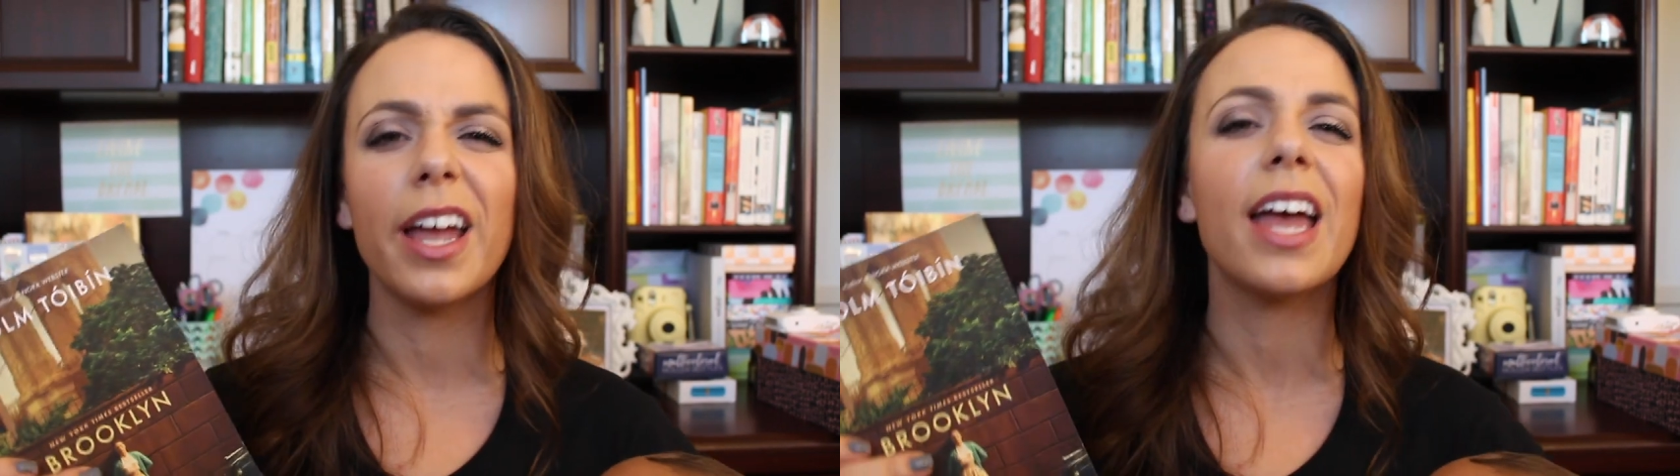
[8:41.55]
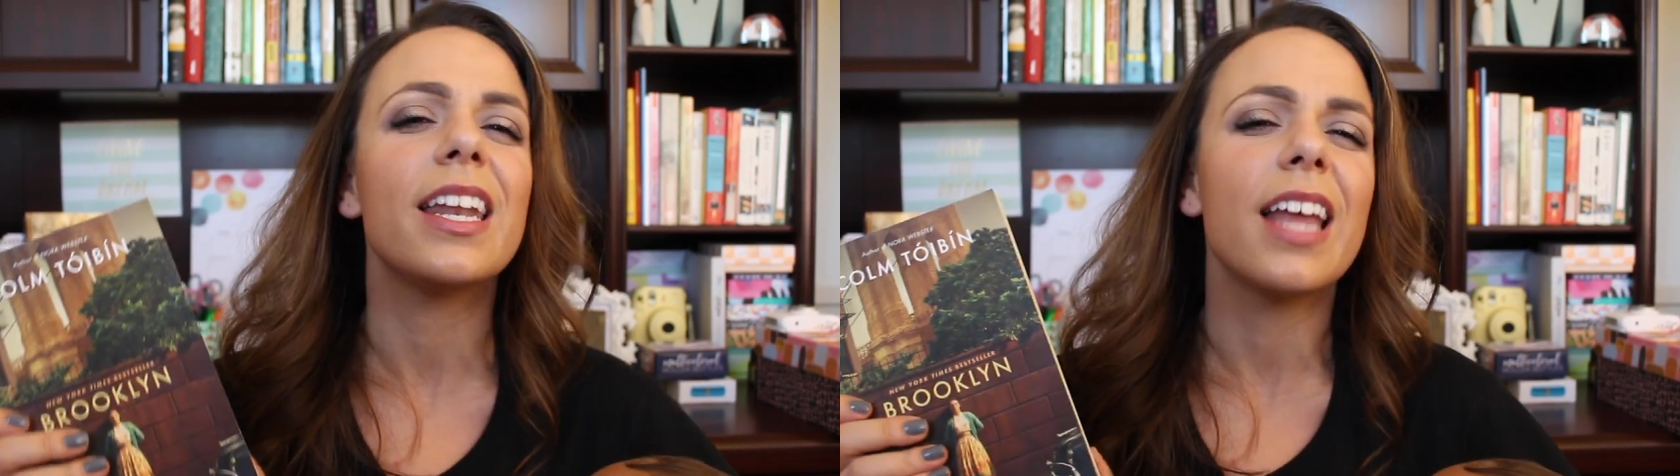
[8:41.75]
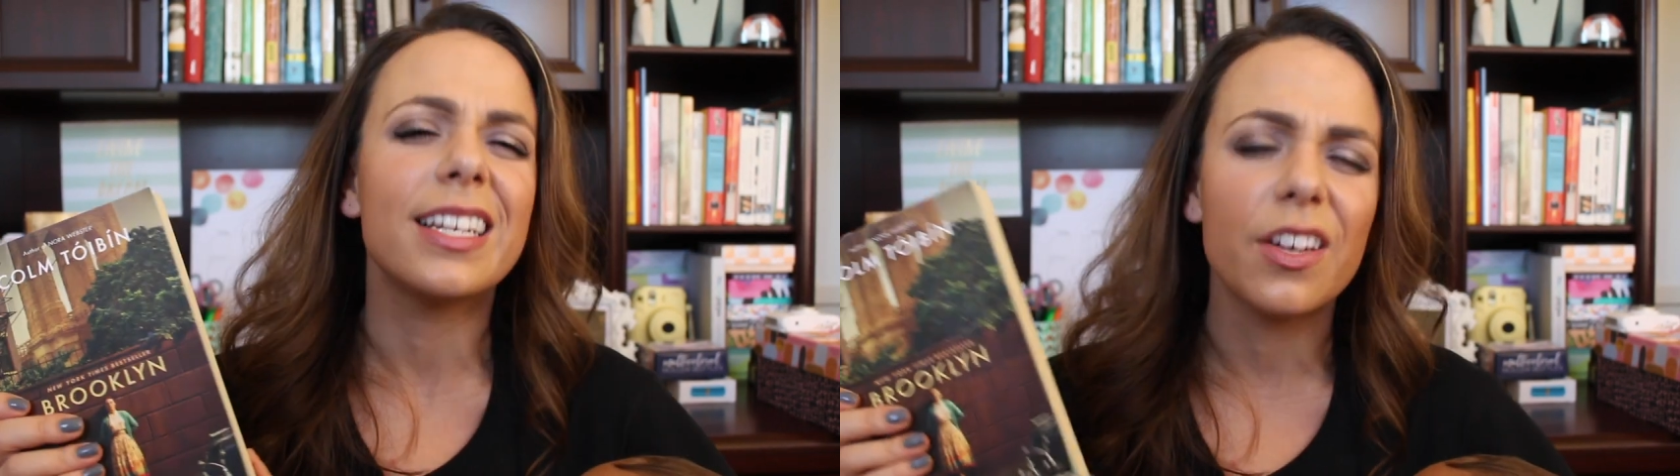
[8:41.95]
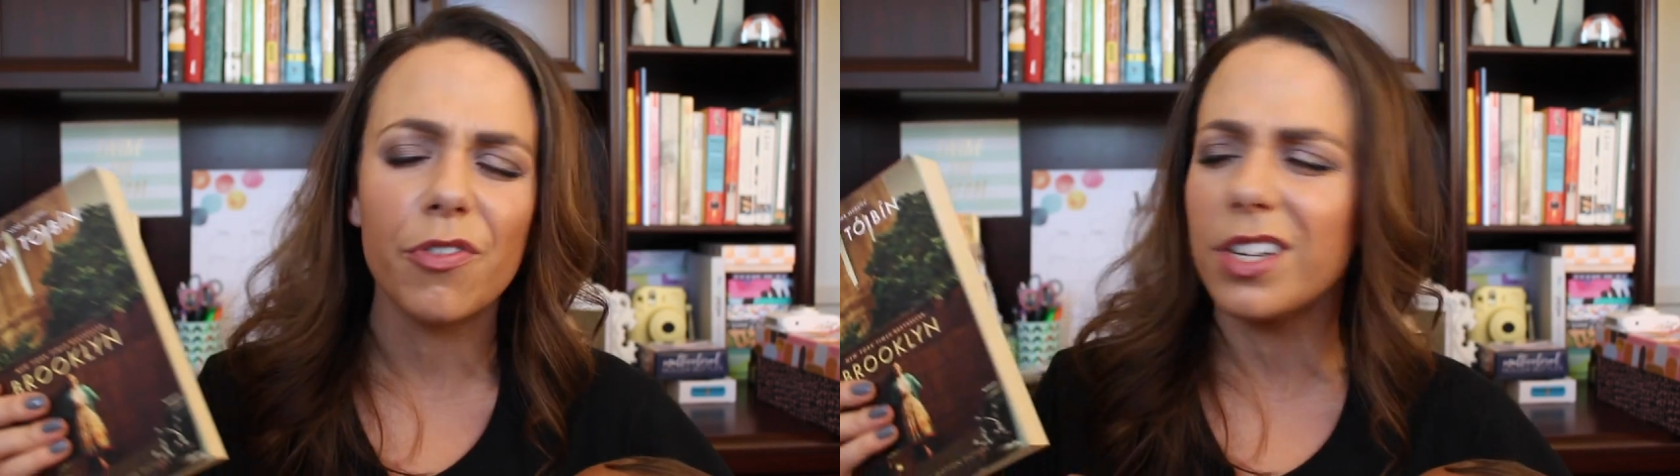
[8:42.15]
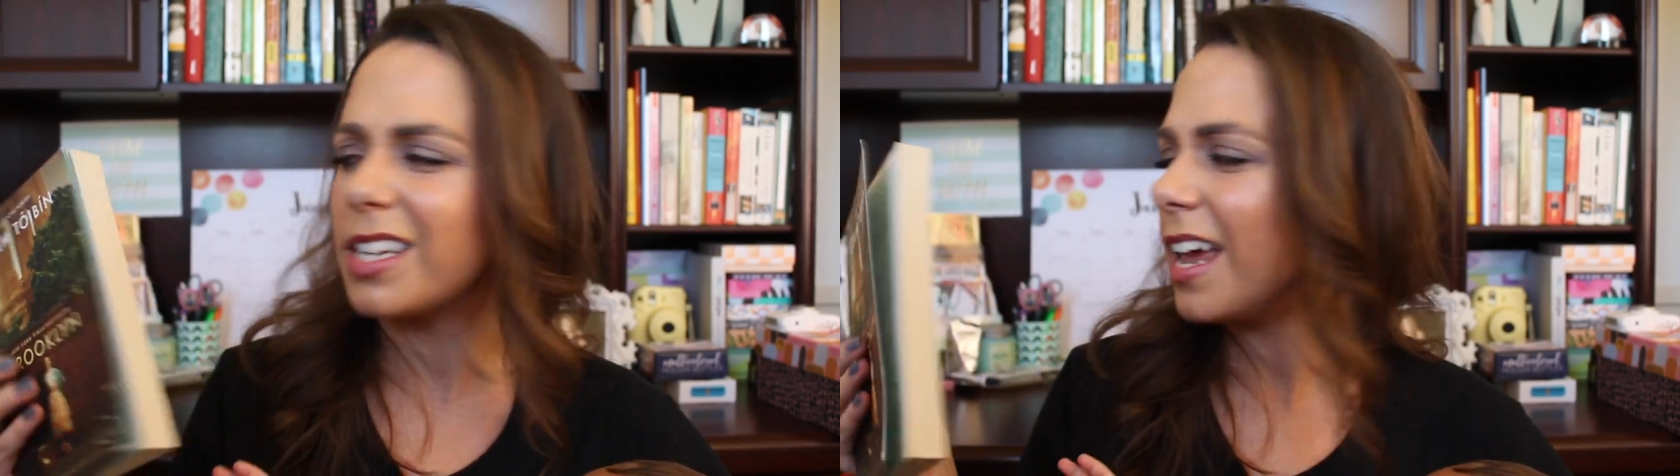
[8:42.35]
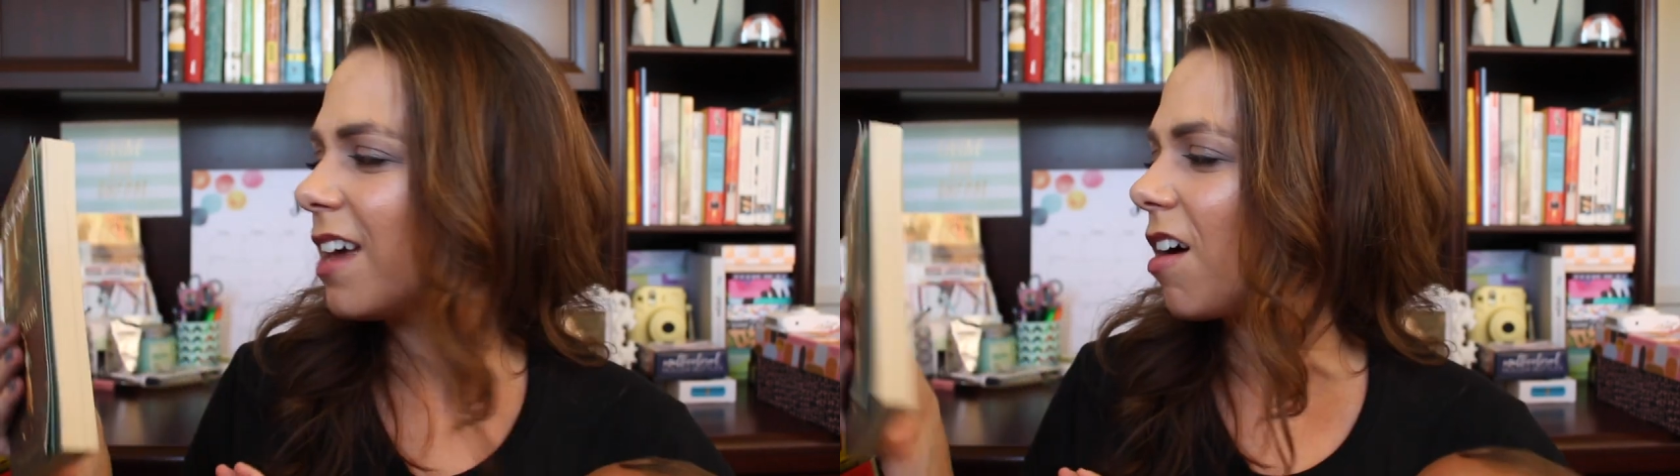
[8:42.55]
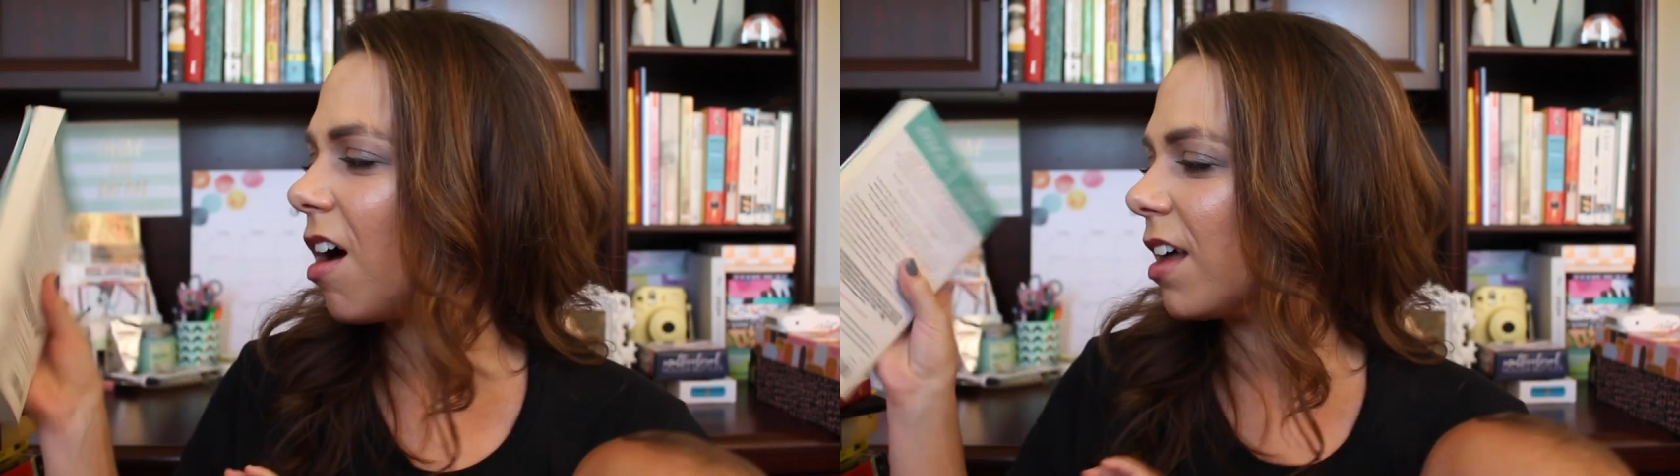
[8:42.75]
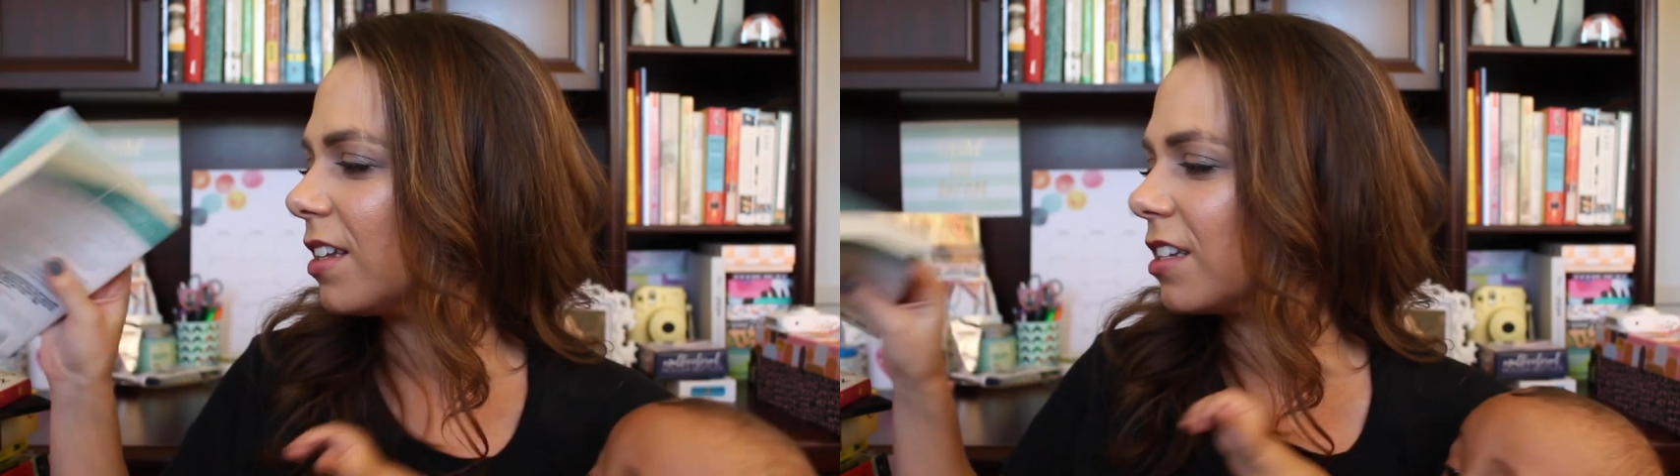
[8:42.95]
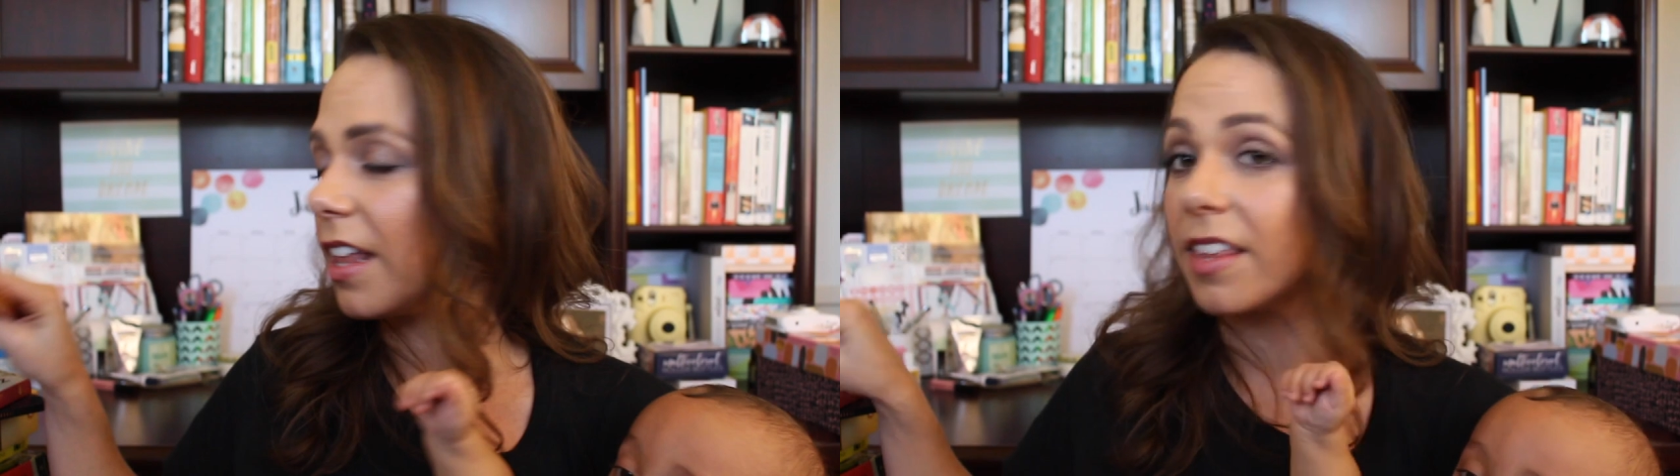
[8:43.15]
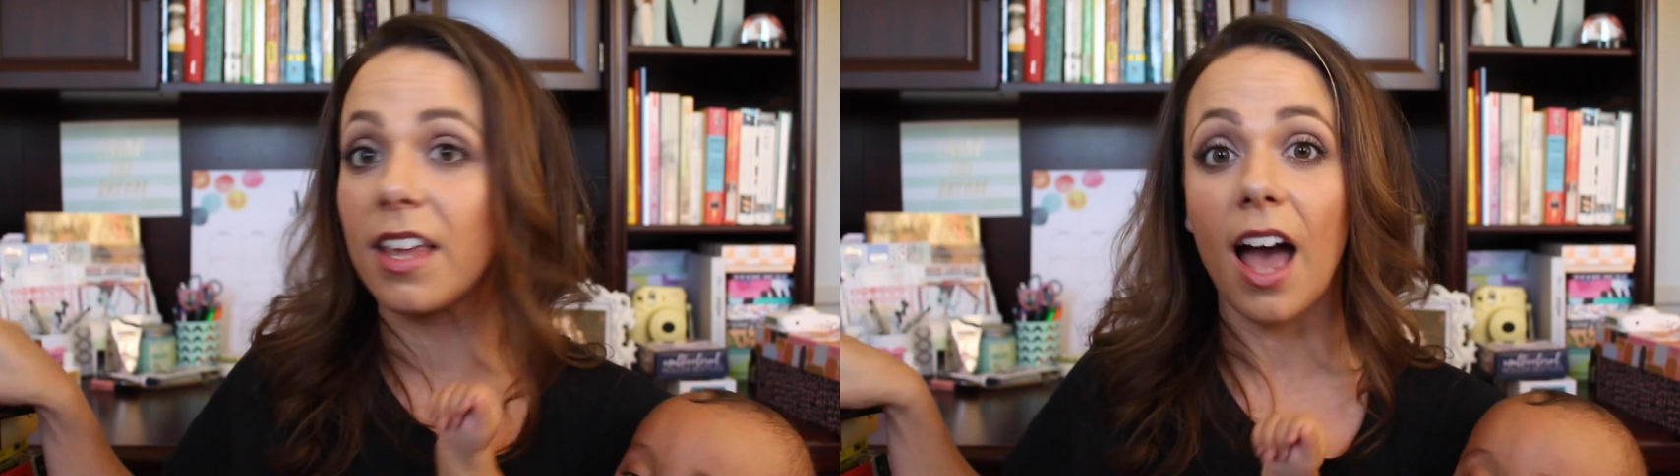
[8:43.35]
a, a different take on
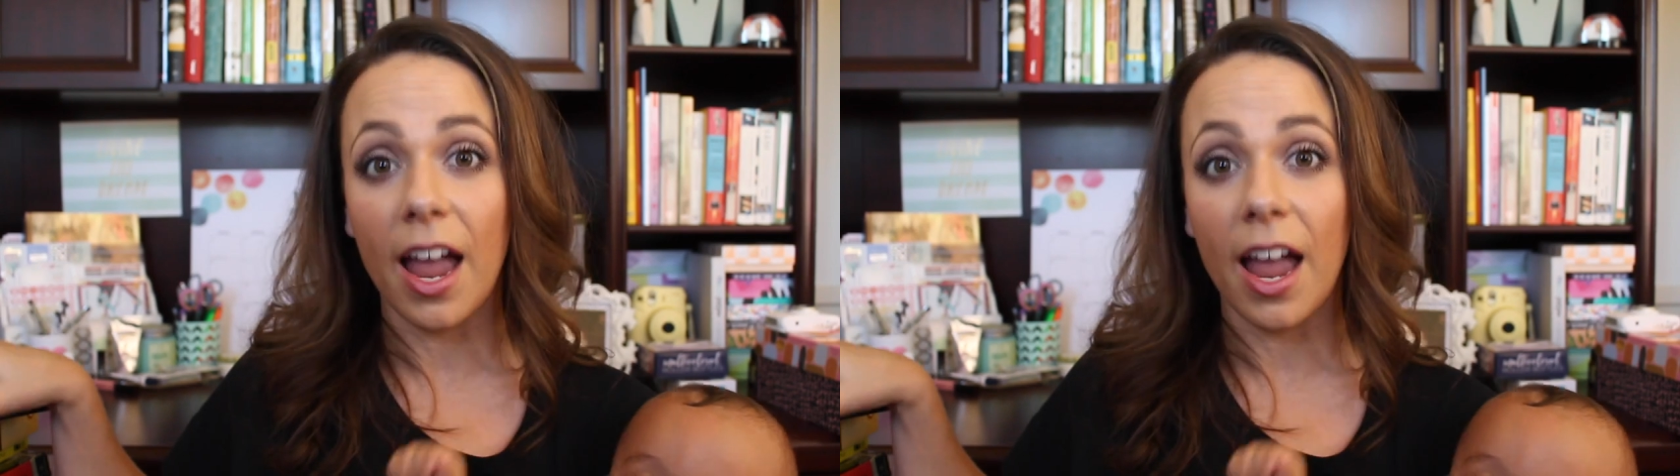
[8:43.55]
like the